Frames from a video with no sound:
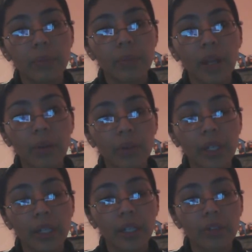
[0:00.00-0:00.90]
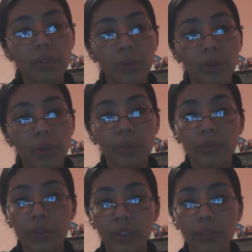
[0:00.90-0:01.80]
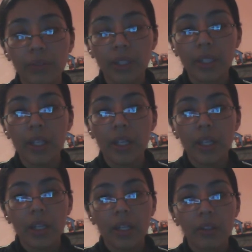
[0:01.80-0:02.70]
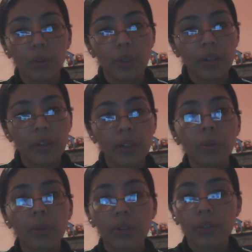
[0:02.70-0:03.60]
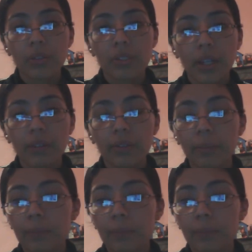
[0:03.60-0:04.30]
allocated to them effectively in a way that they will understand.